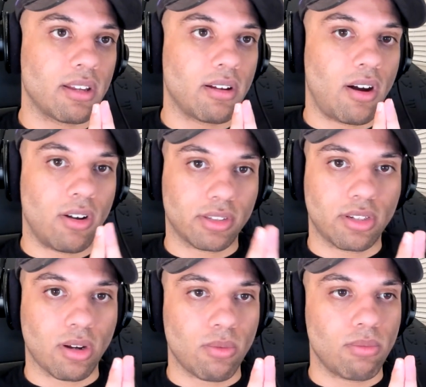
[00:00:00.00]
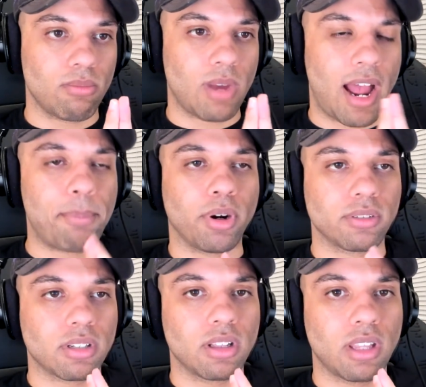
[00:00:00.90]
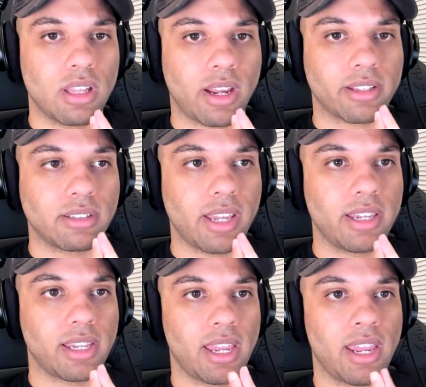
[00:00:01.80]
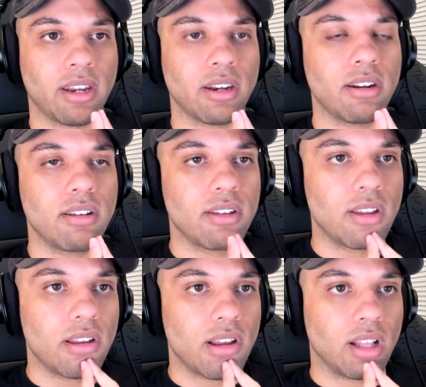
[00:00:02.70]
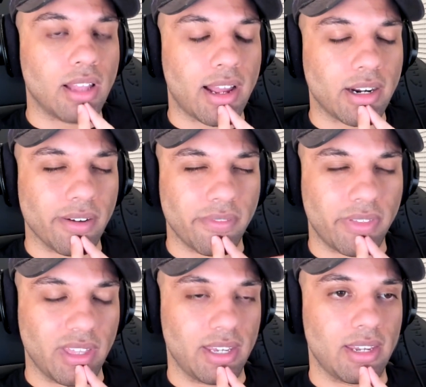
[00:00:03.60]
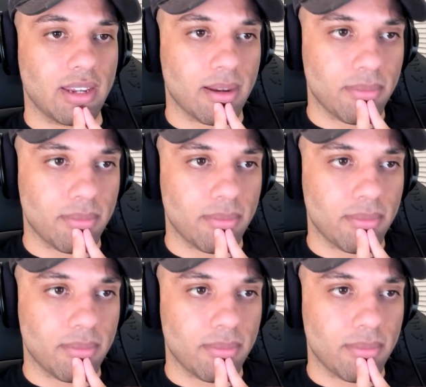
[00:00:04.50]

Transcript: Also, I personally like to take in a lot of the